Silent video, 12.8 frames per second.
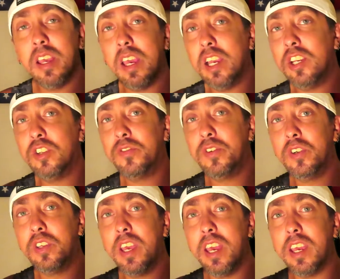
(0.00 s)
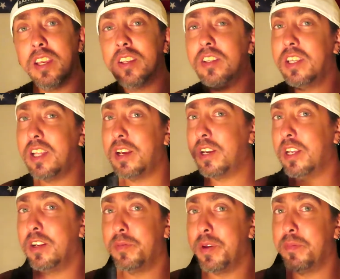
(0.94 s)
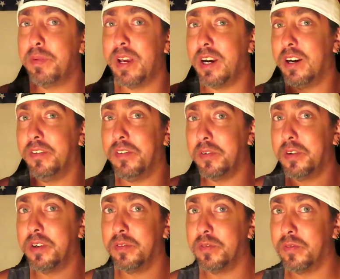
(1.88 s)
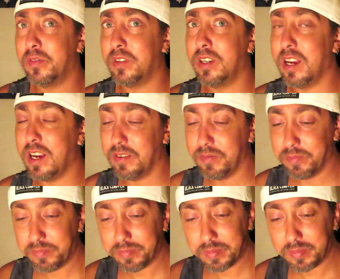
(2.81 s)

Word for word: Angel food cake. See, that could have been better if I would have. Yeah.